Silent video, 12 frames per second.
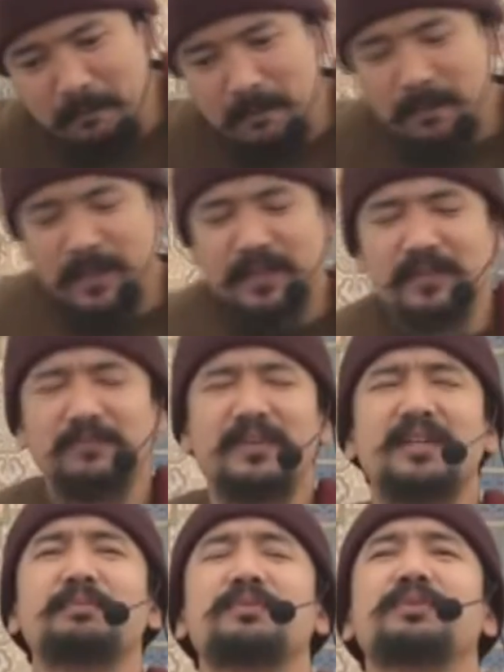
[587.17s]
This is
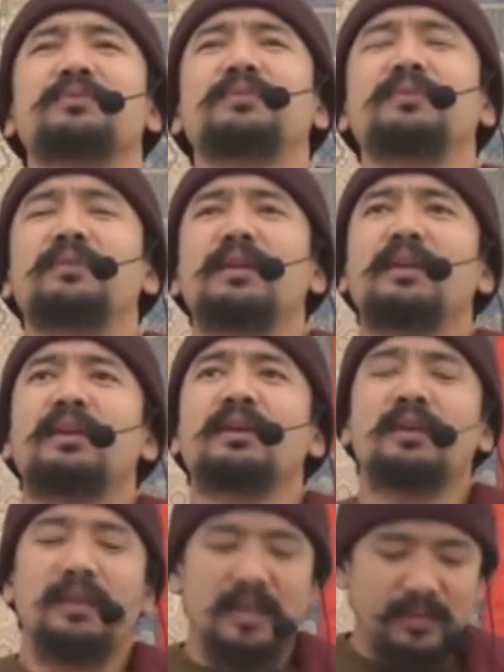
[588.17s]
very beautiful.
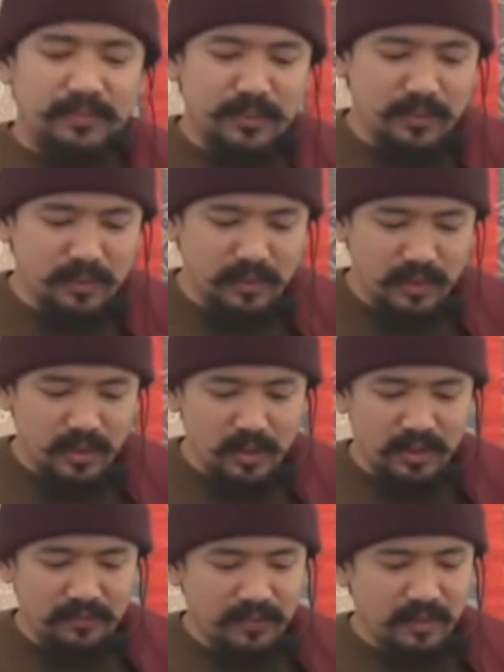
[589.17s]
If you
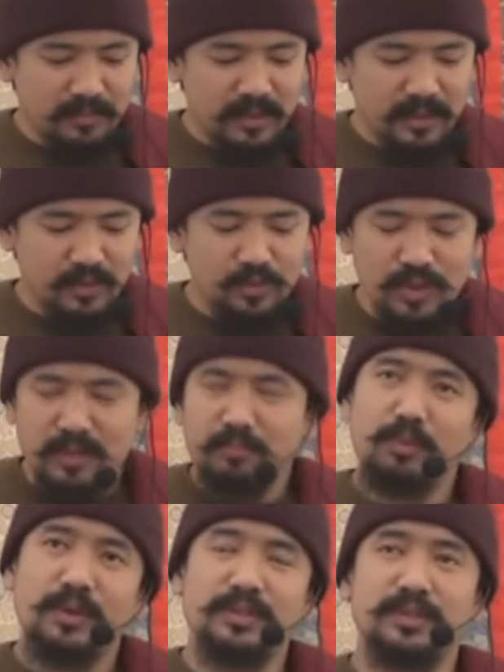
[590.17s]
look at from the dream
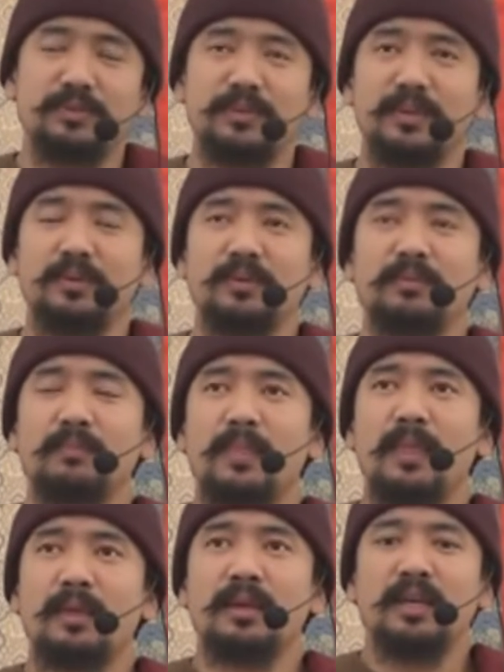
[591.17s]
point of view,
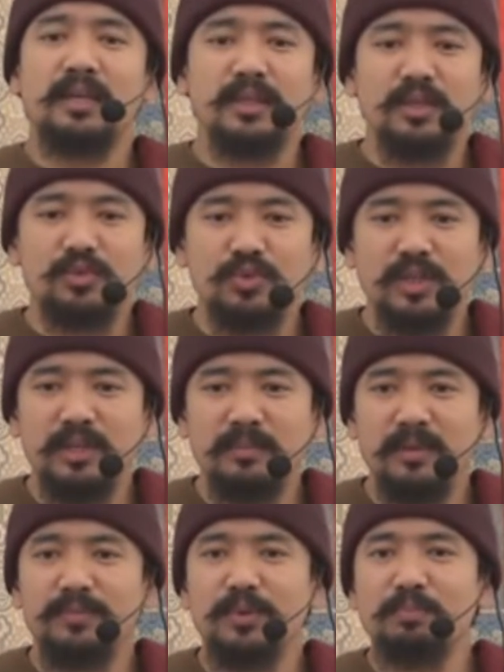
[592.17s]
in a dream,
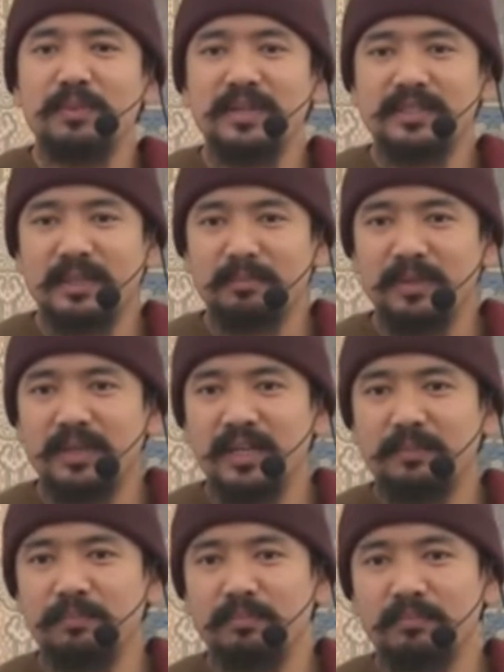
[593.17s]
if you meet some
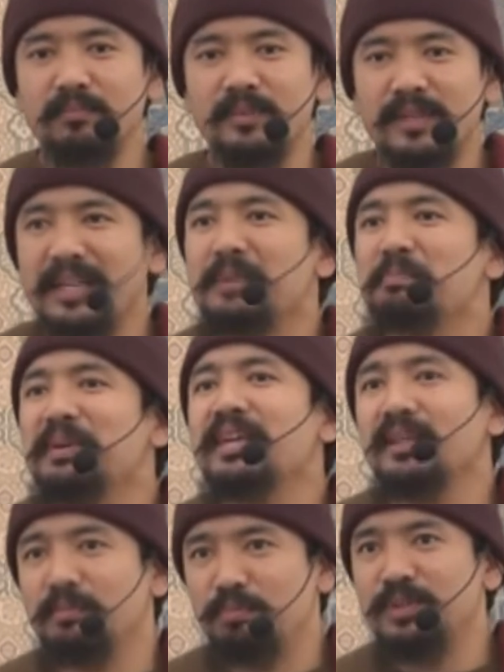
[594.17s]
great
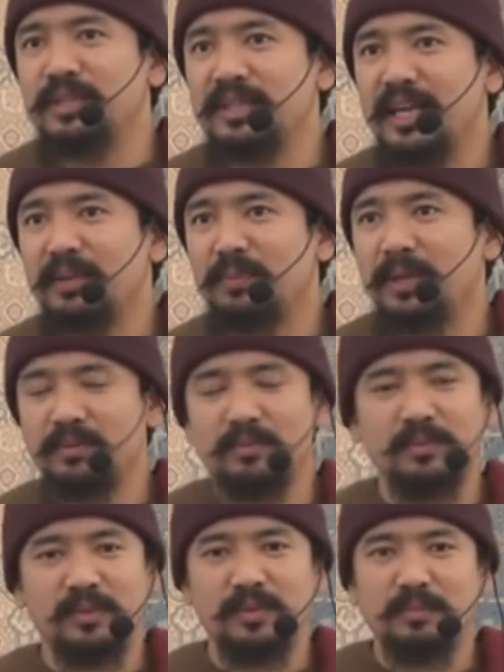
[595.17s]
being, put it that way,
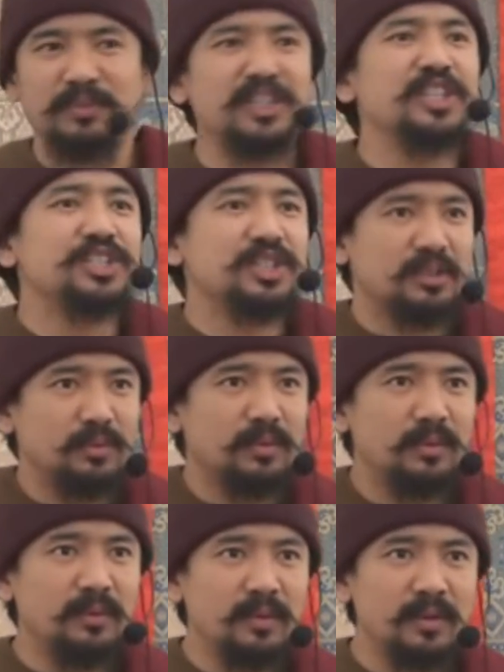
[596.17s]
teacher,
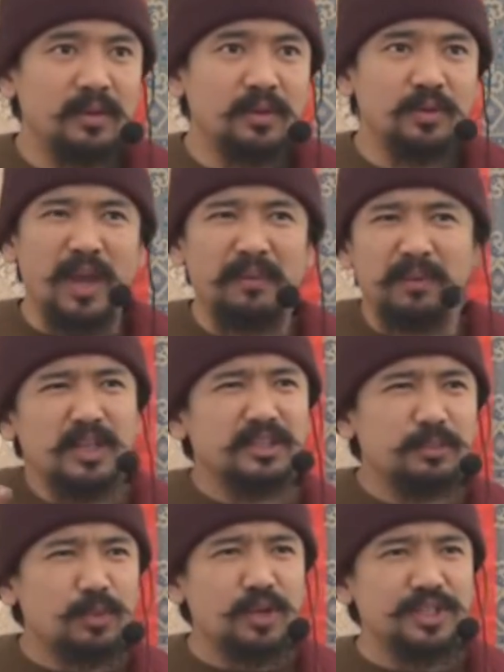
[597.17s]
you have lots
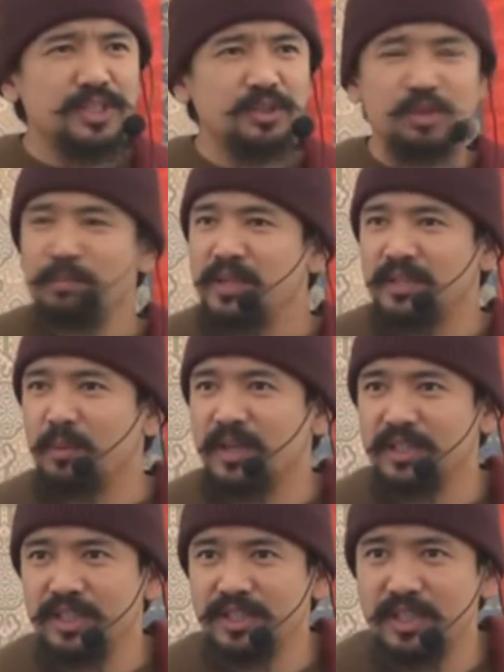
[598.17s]
of questions, you meet the
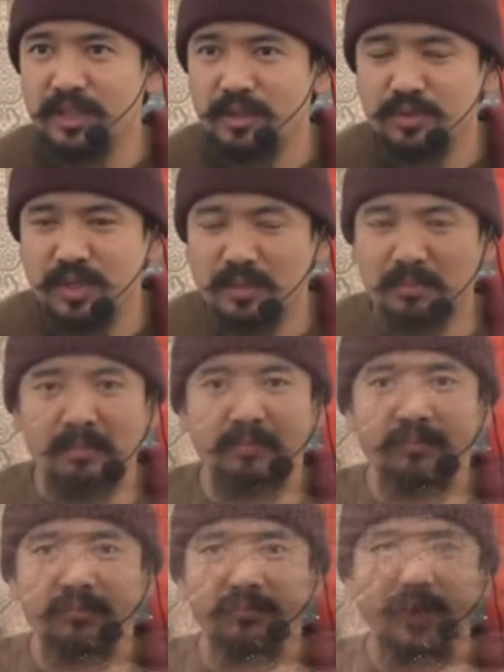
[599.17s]
one teacher in the dream, the